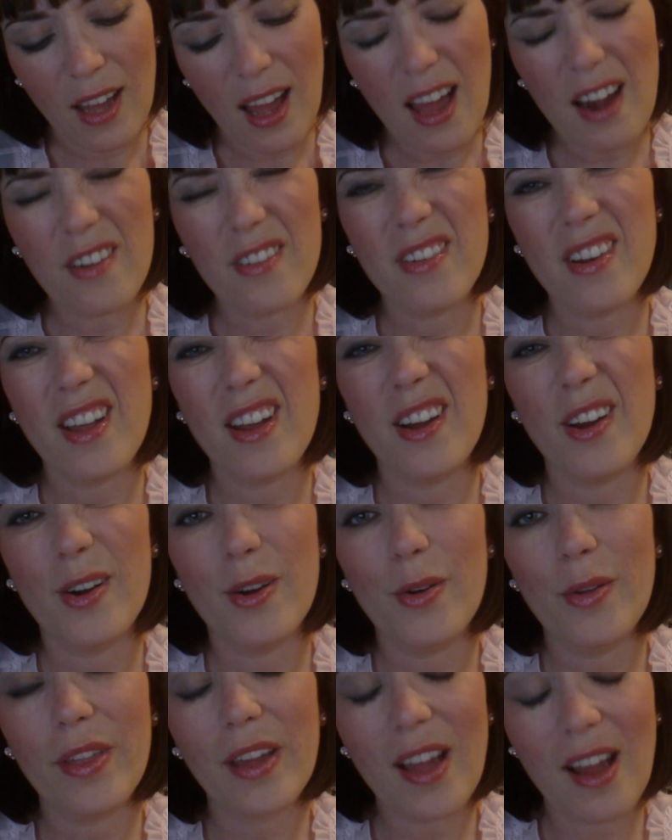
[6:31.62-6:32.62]
I don't
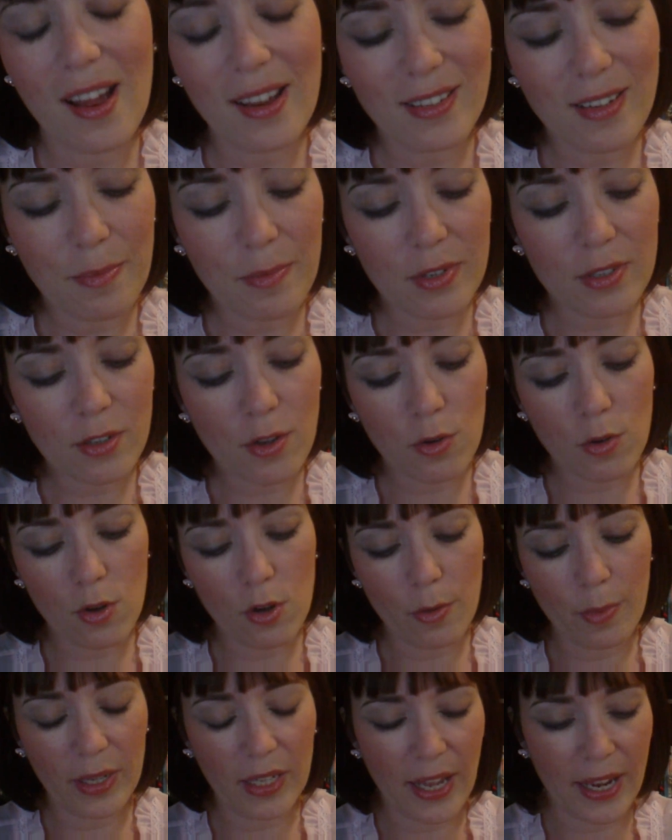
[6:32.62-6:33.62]
know. The concept is
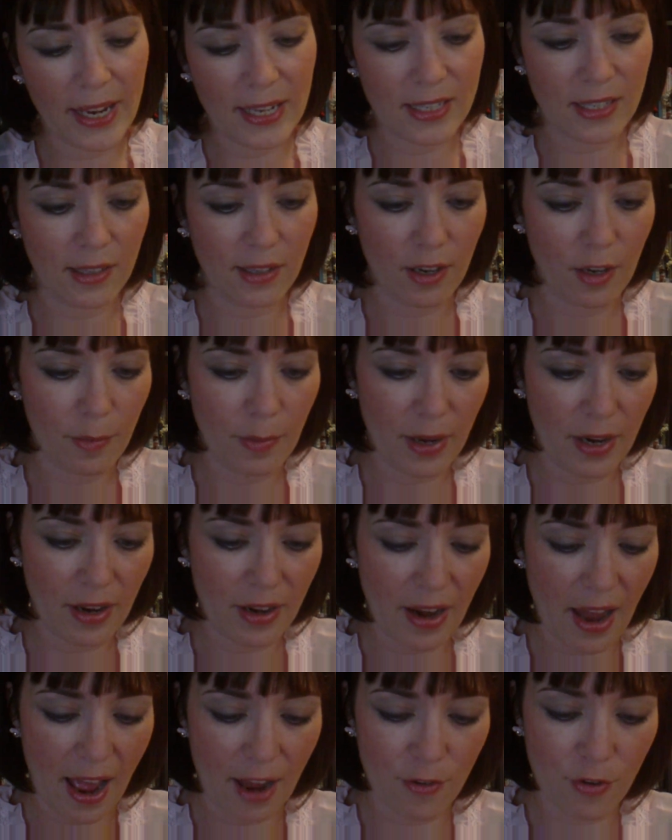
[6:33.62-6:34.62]
cool, but, like, it's a little bit
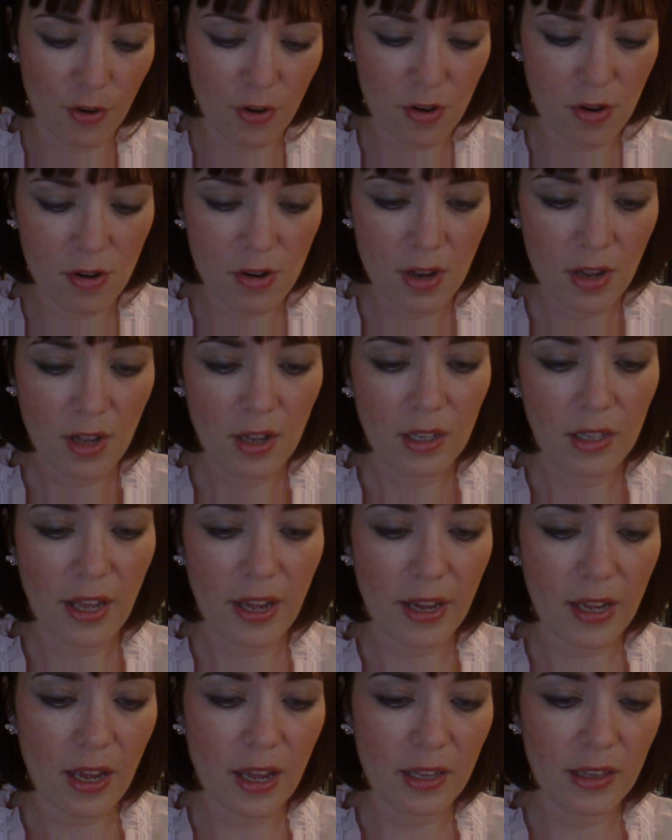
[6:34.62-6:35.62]
unnatural.
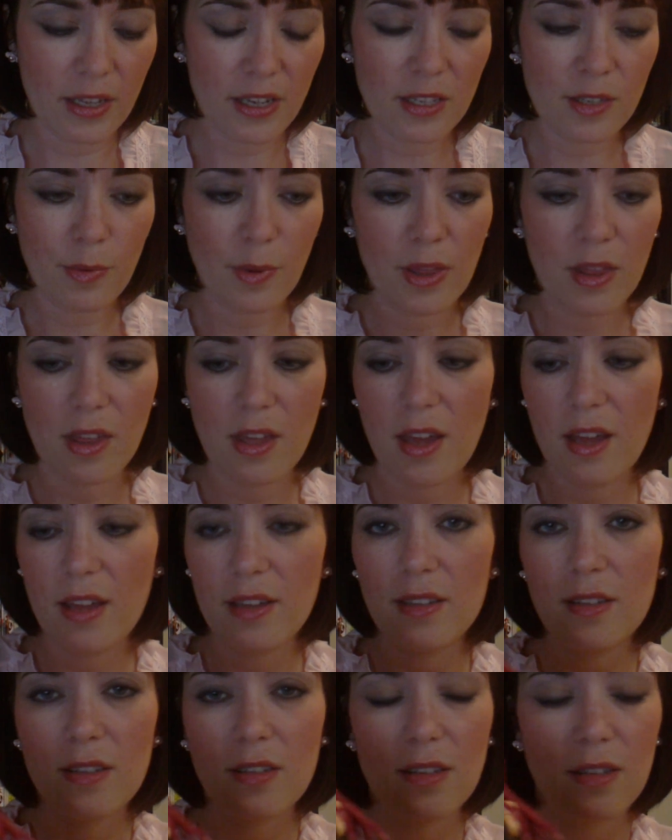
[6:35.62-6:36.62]
Like, at least with
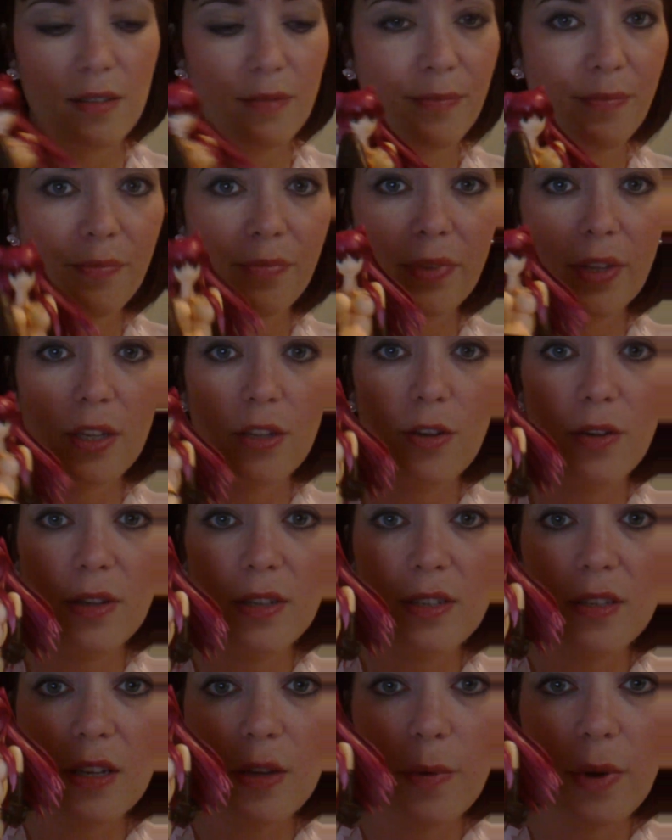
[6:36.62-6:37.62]
this, and you
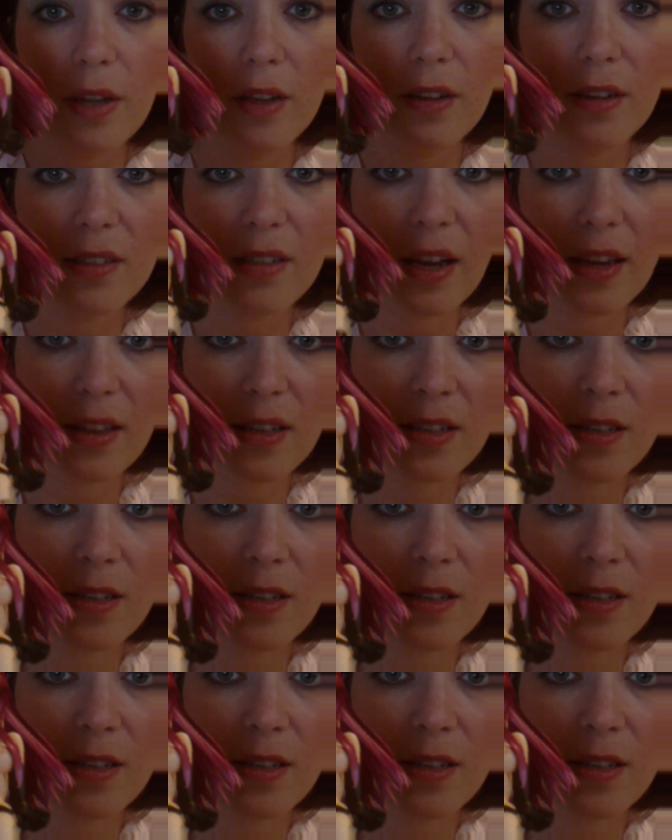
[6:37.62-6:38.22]
can see what it looks like.